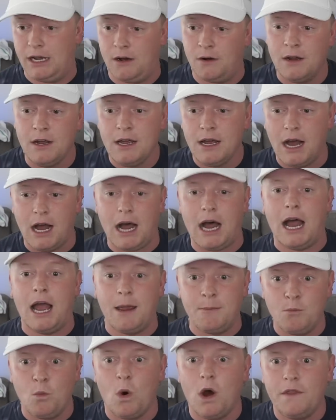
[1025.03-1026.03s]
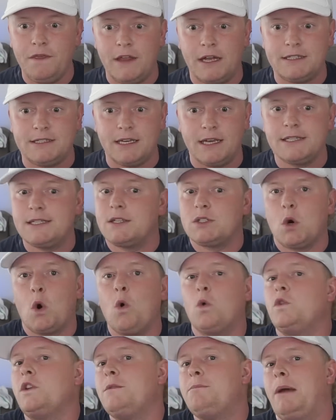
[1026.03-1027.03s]
now. I'm one that says it's
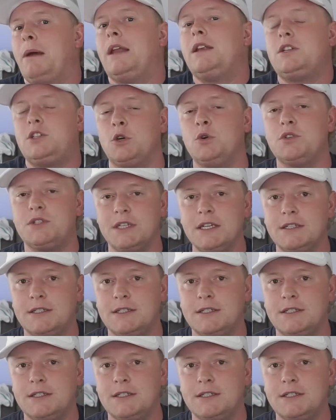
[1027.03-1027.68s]
only been 2